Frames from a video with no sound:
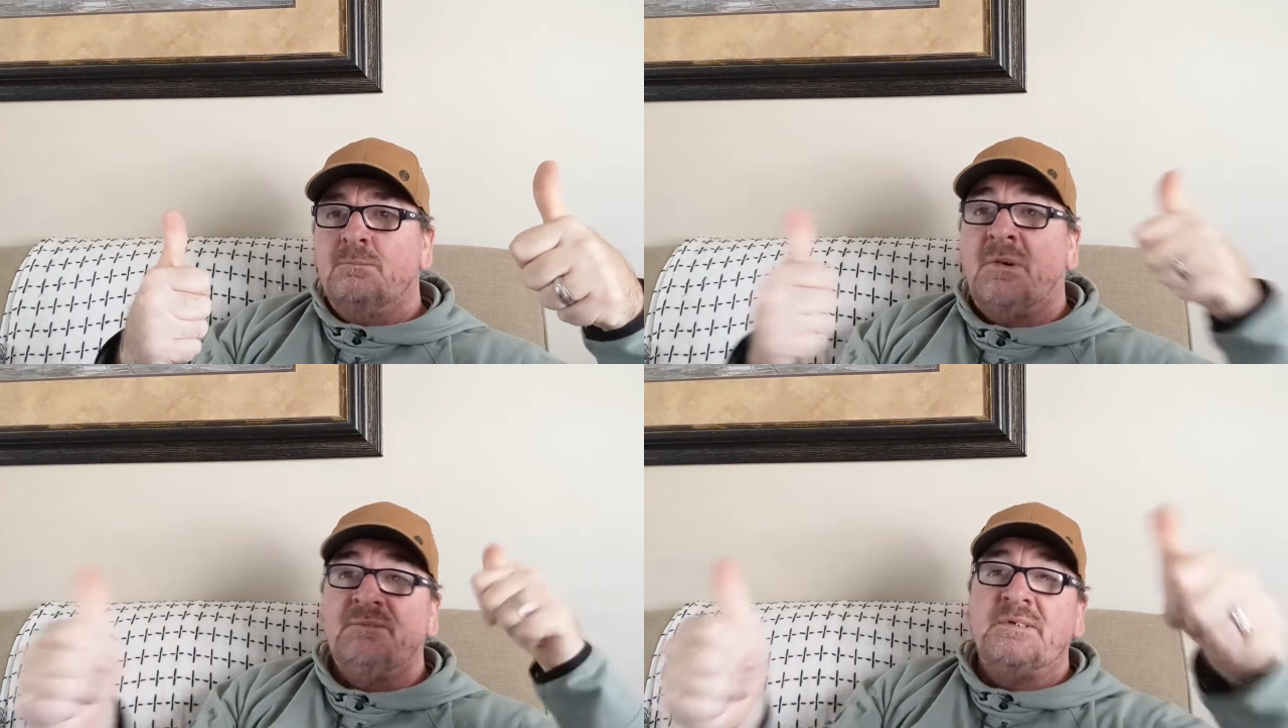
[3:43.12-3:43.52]

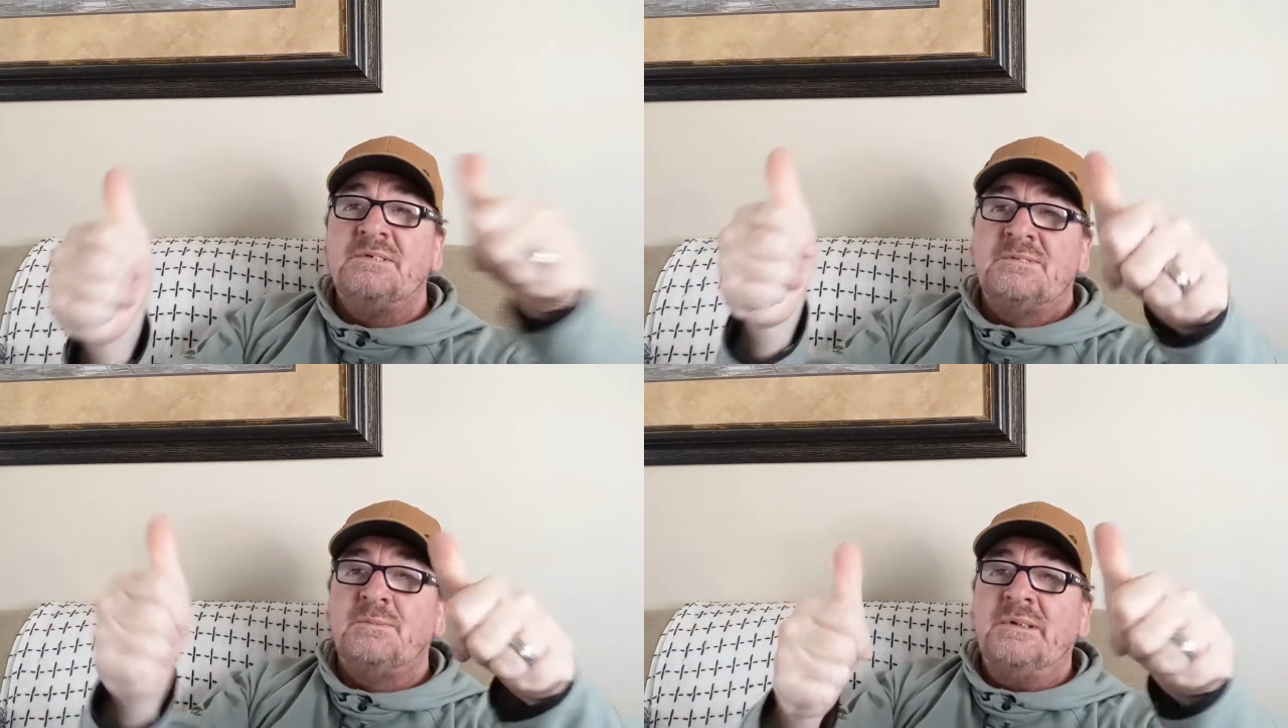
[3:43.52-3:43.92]
more
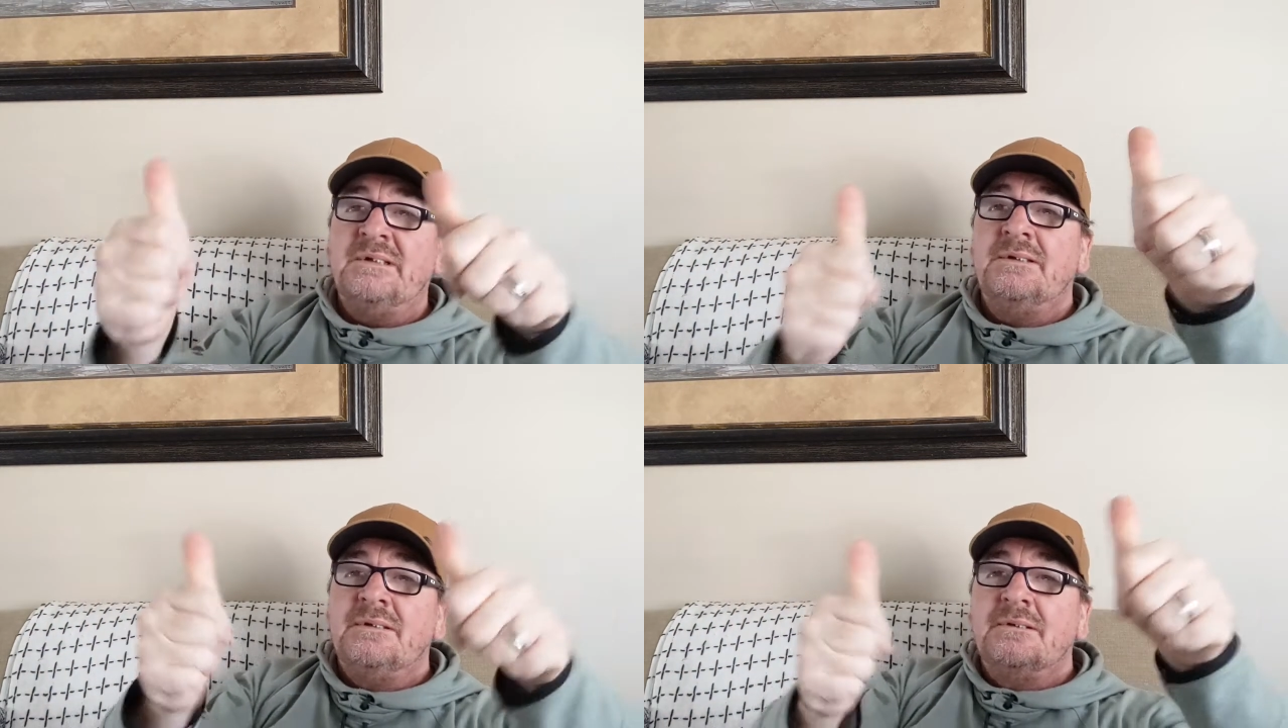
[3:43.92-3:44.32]
views for
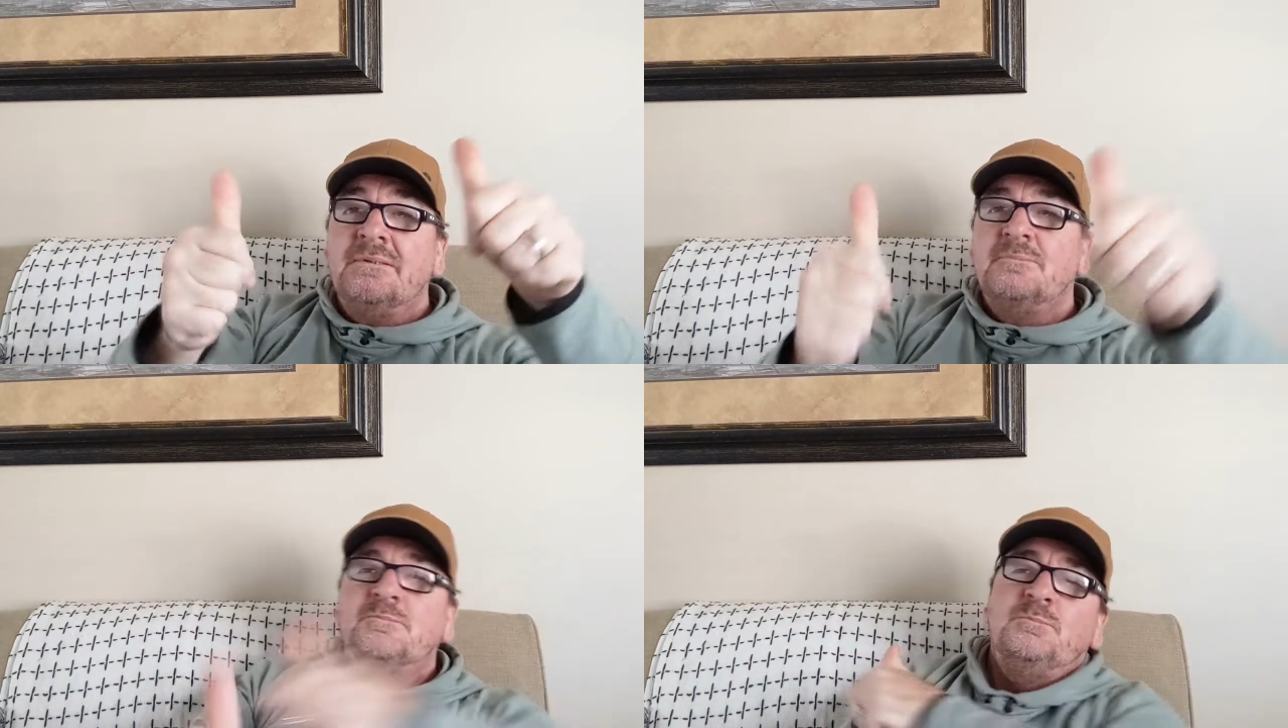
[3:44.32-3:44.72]
me.
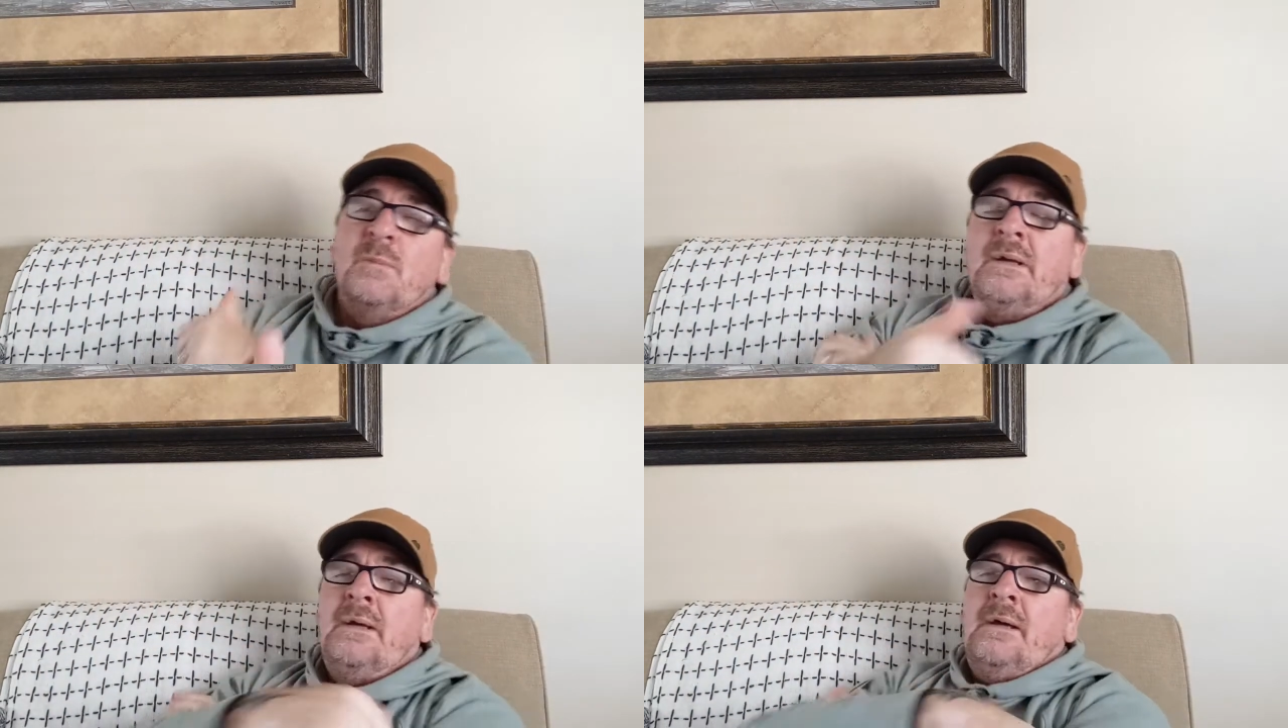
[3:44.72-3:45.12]

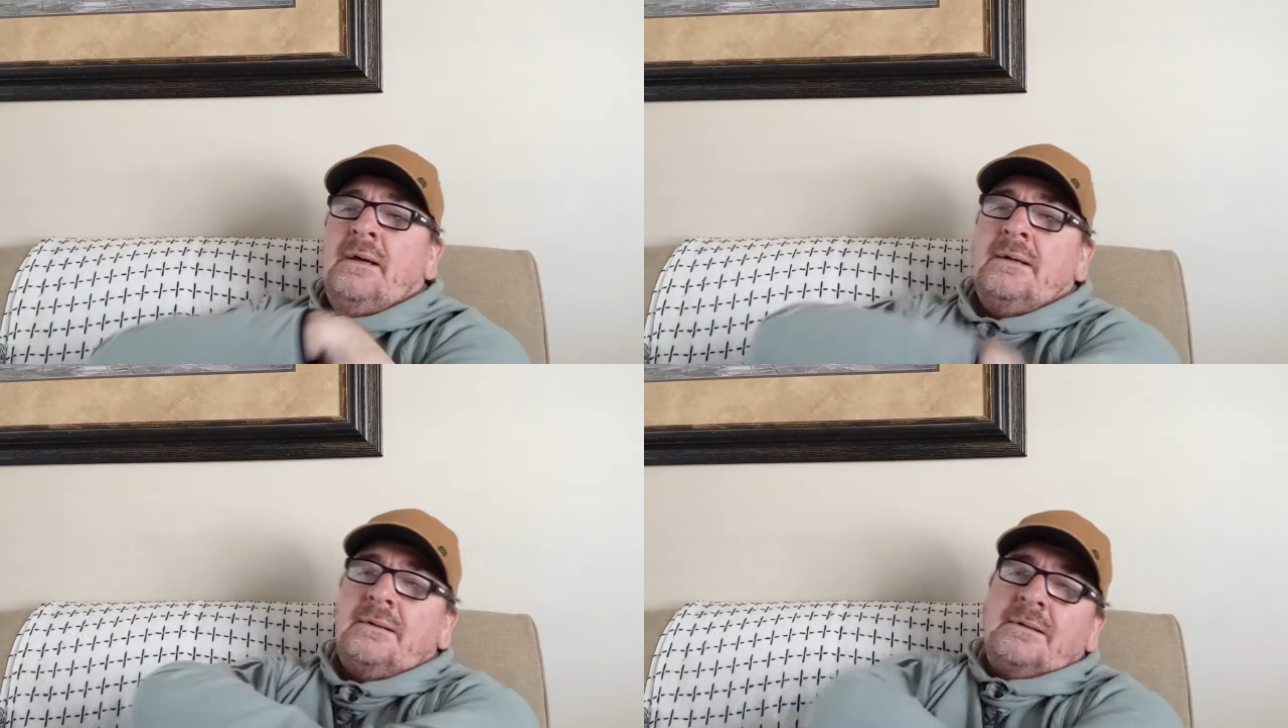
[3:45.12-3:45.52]

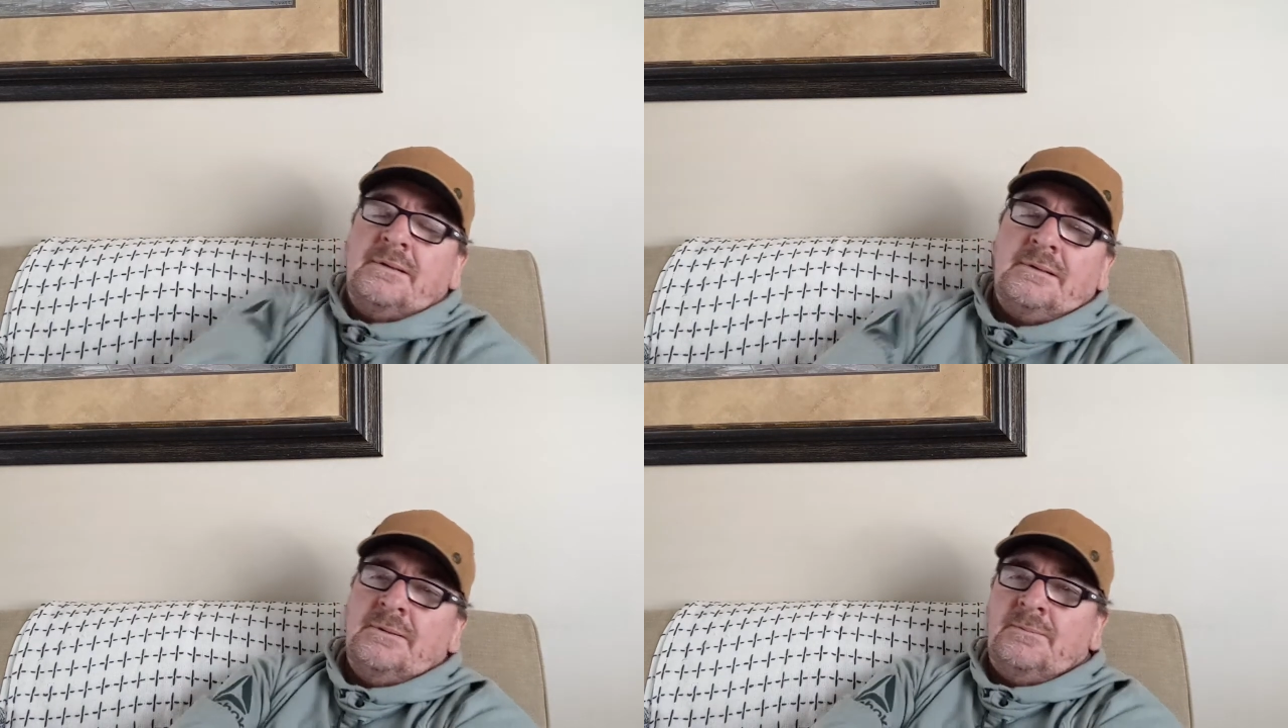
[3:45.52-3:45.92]

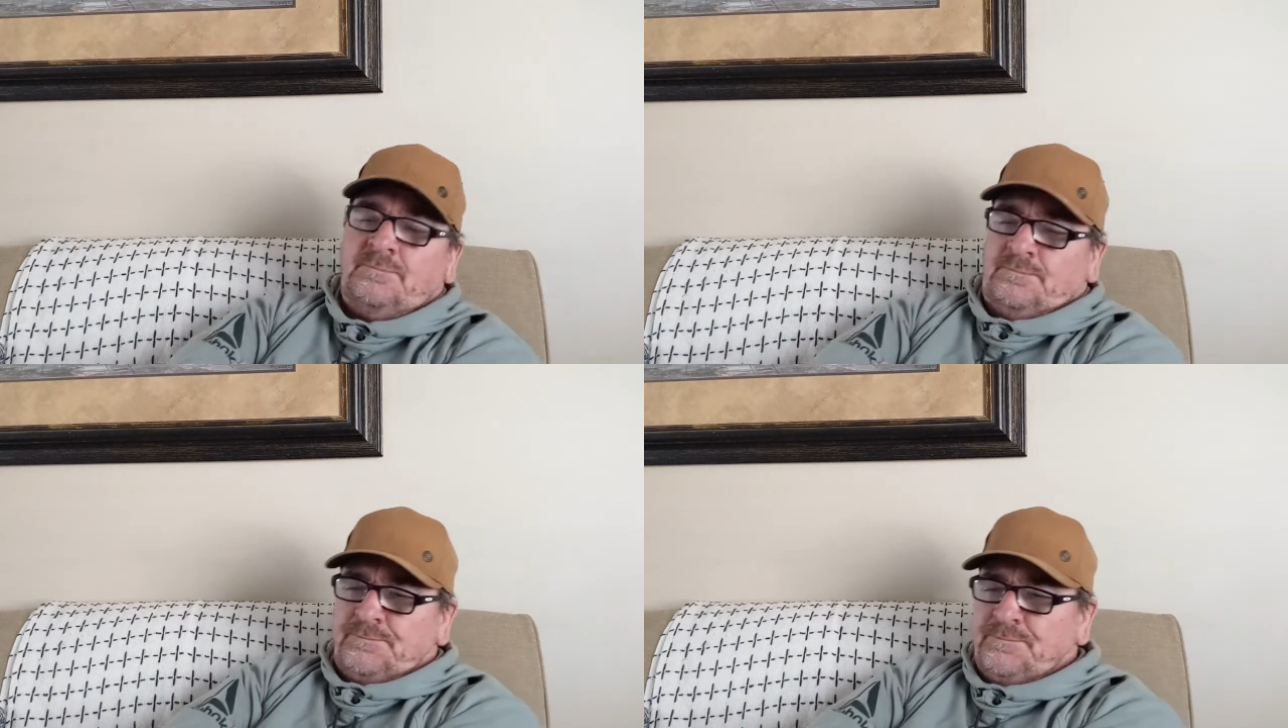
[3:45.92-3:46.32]
And